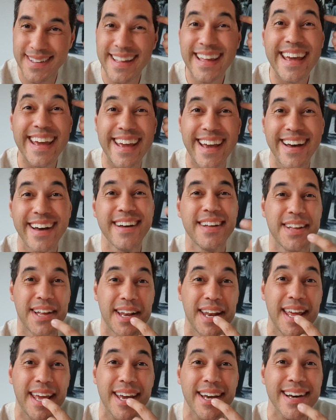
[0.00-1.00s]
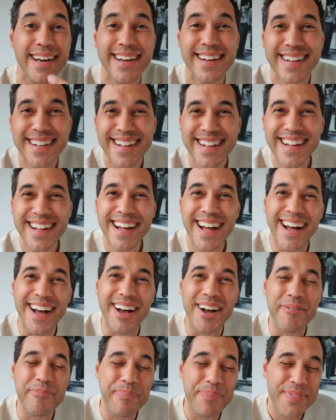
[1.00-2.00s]
here and here,
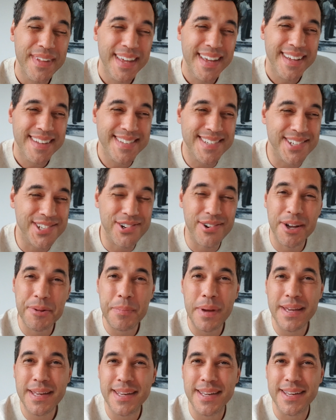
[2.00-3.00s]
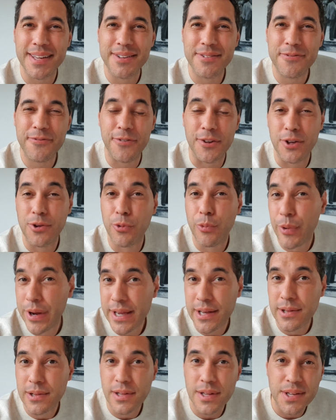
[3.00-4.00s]
to try and make it feel
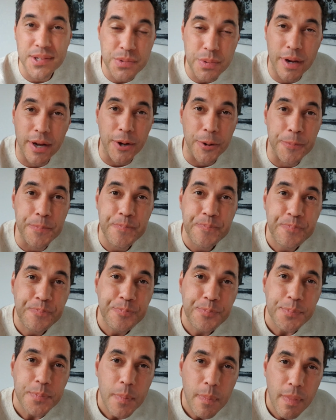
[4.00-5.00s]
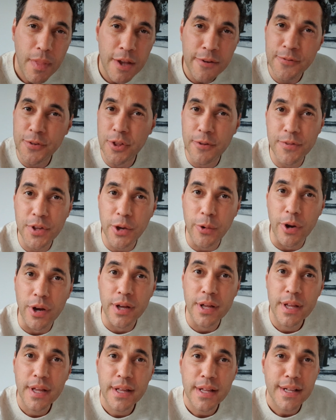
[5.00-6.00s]
real as well for the
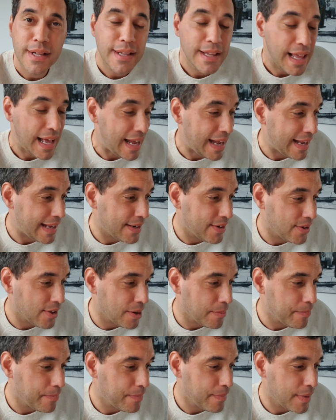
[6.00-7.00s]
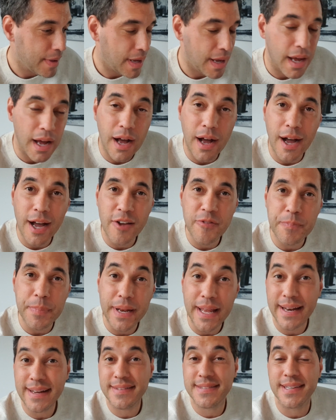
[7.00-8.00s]
viewer. And I've been
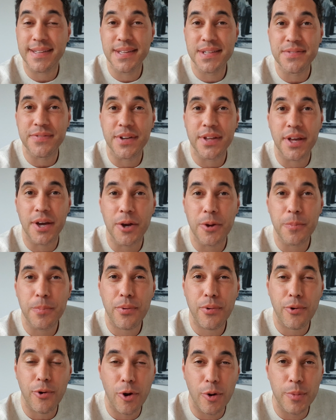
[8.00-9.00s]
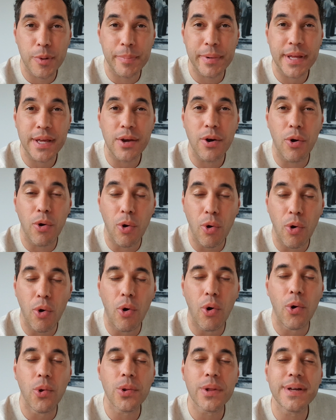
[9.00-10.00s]
editing this video probably
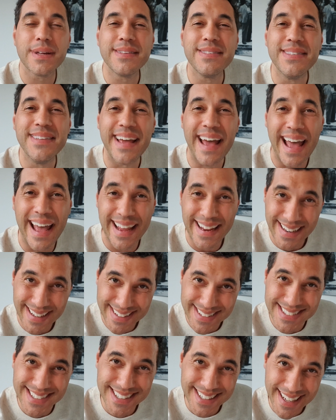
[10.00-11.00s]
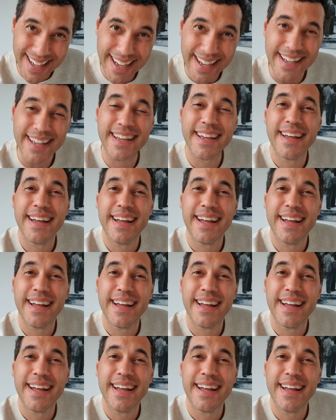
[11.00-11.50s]
all day today.